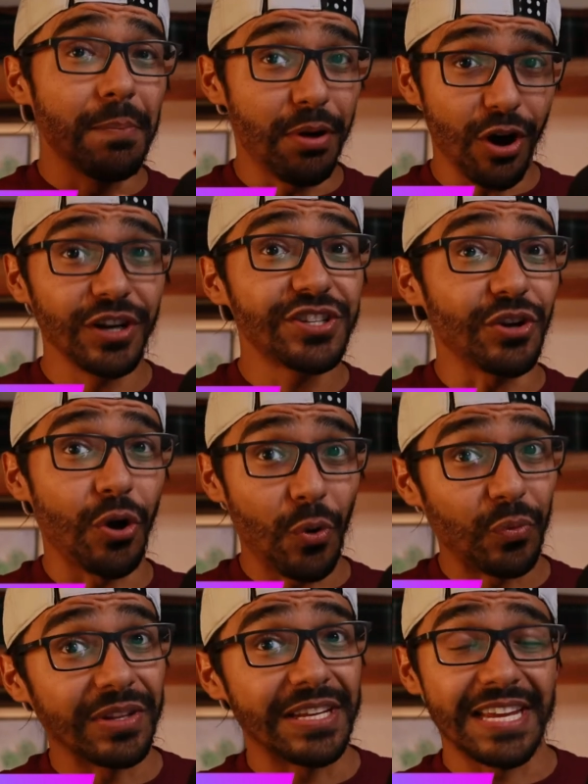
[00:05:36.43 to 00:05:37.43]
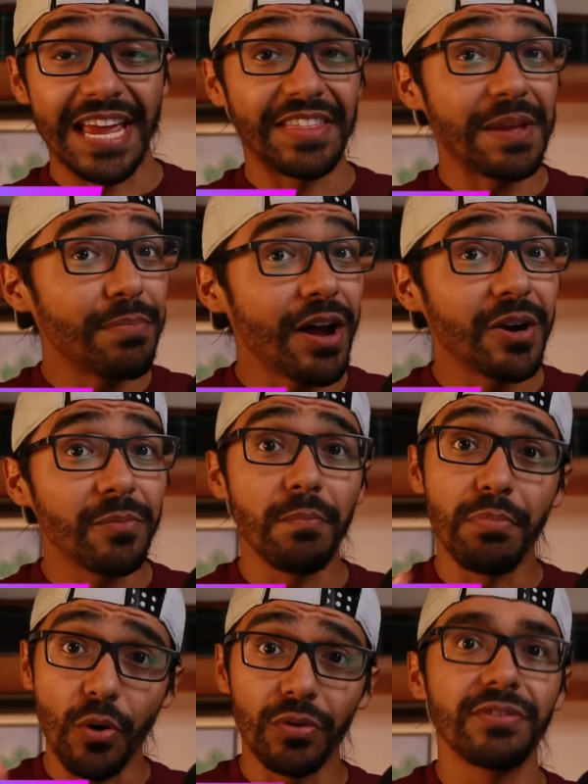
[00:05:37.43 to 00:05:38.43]
parts only and they bought them
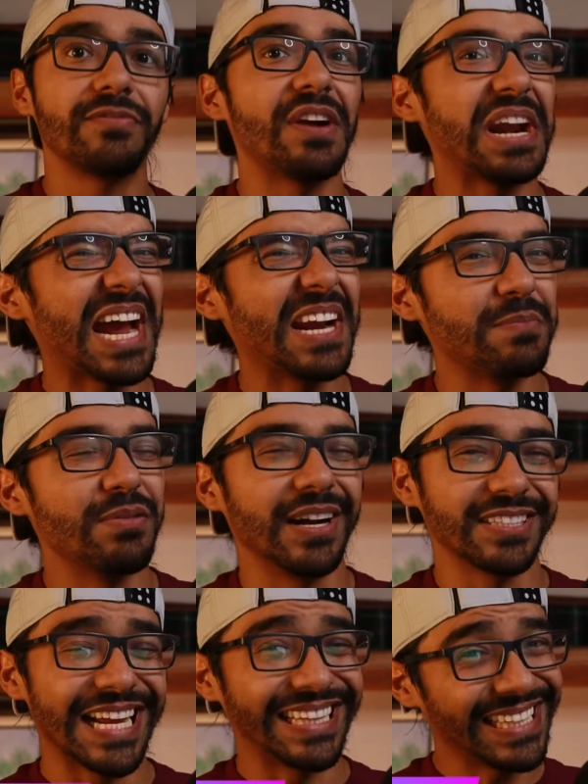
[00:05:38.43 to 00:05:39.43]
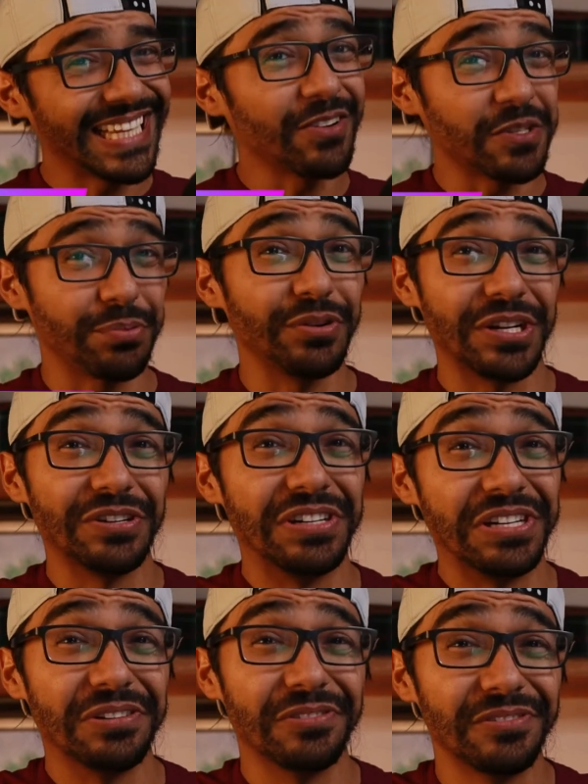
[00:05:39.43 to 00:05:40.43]
both for 90 bucks i think that was a pretty good
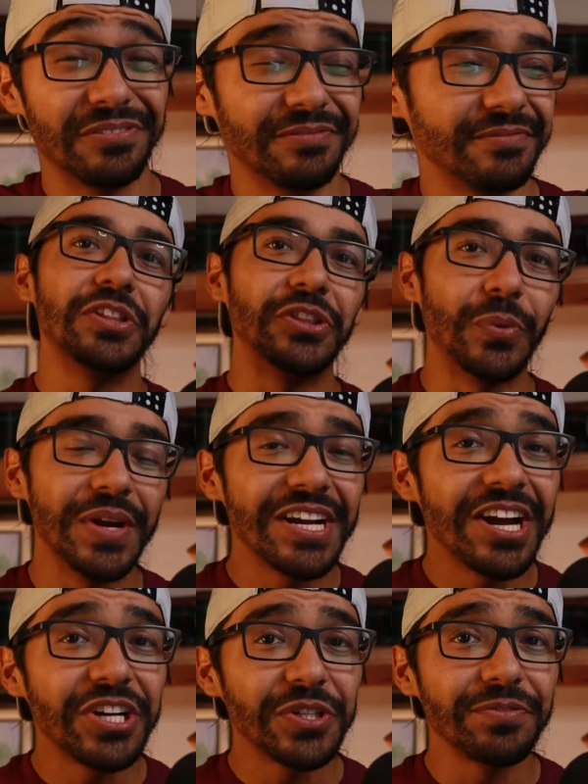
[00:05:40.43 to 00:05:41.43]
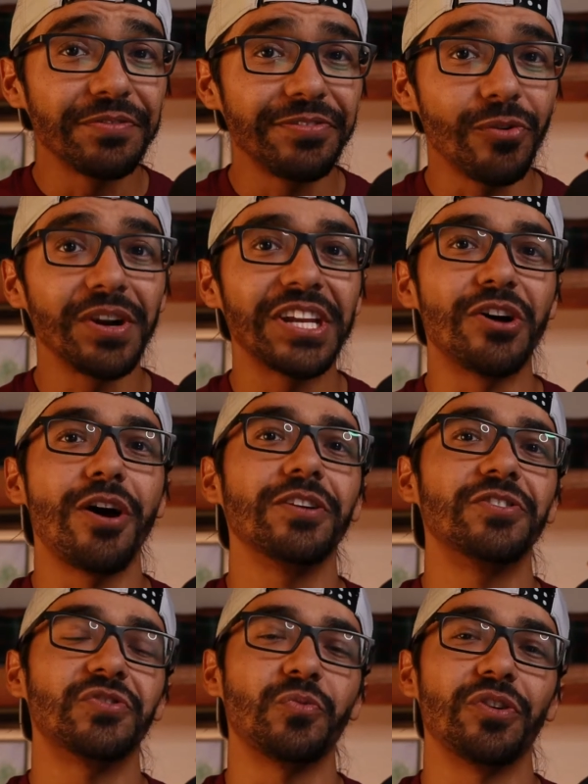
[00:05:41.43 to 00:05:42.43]
deal
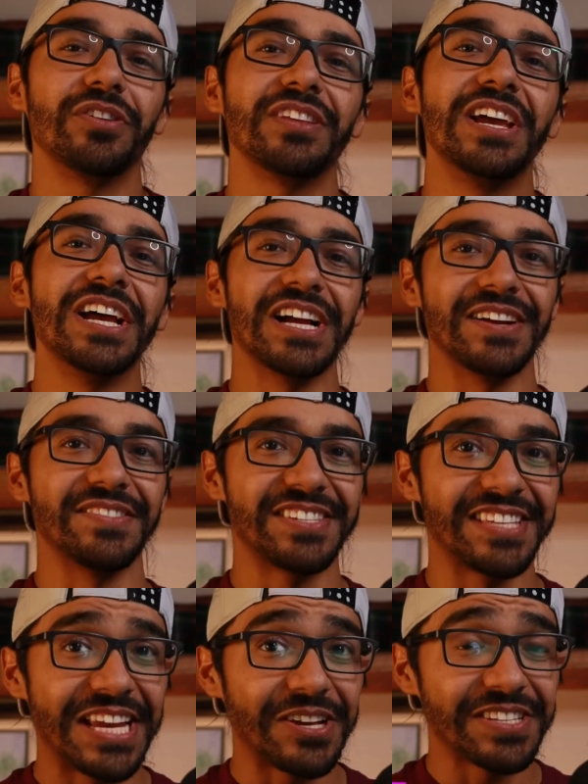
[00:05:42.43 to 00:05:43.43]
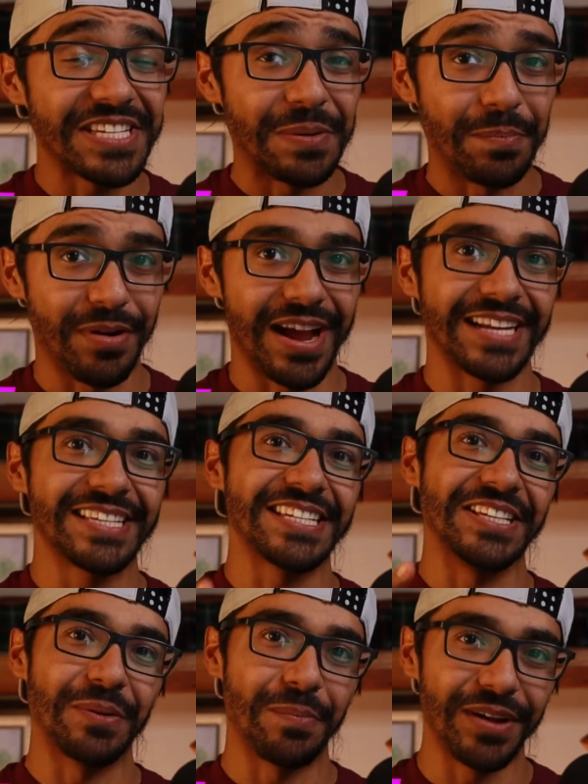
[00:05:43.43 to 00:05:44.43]
$340 worth of sales in bikes
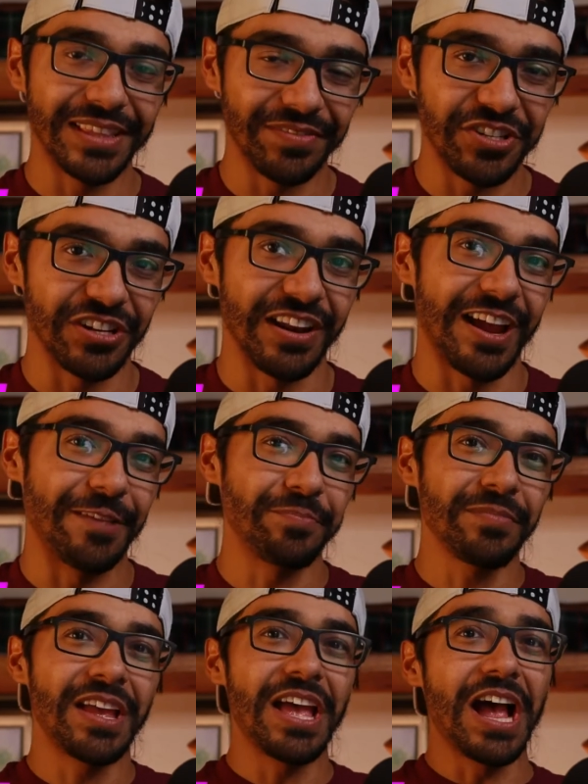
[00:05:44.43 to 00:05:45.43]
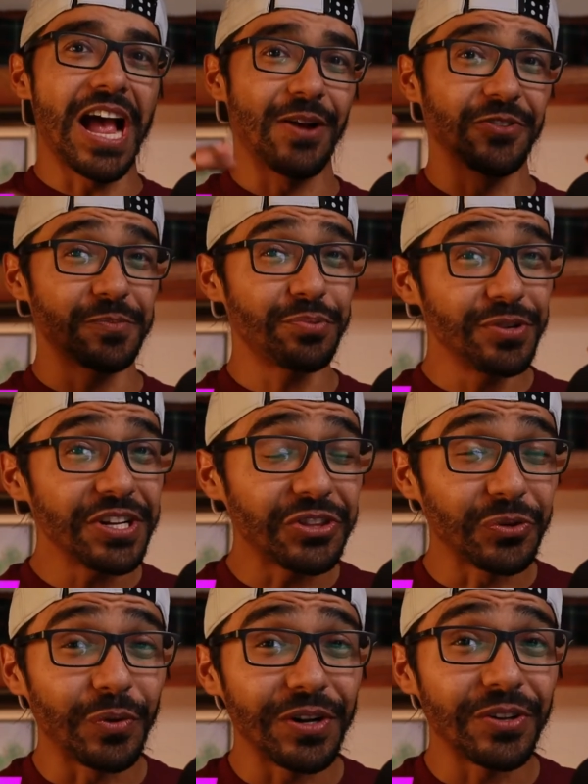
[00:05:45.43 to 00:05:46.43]
in the month of July. I was pretty
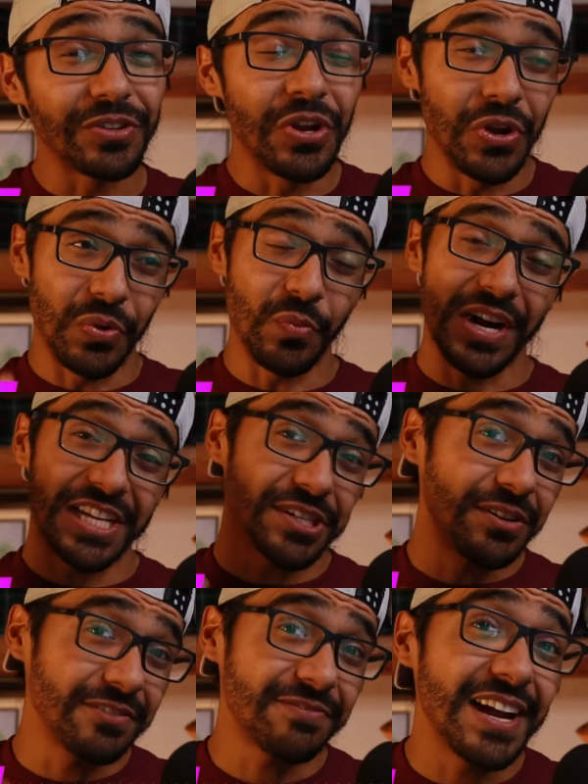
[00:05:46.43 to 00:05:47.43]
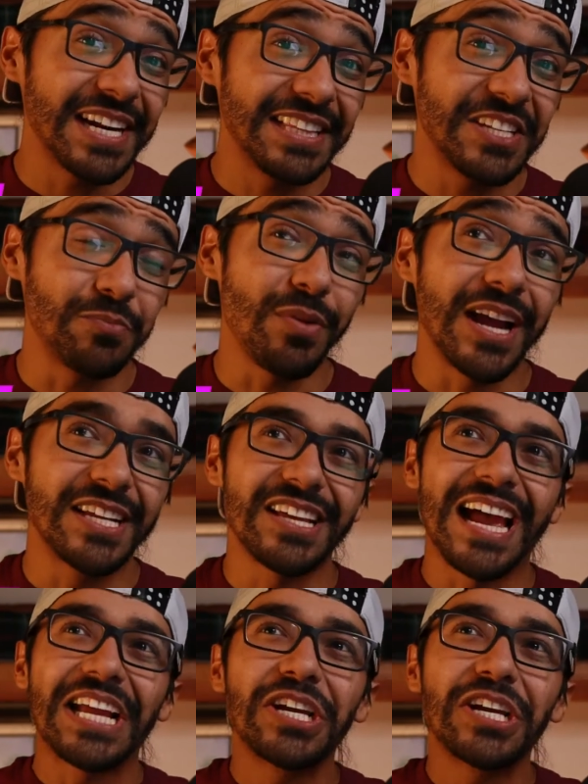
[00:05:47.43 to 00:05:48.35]
thrilled when I started finding these bikes. I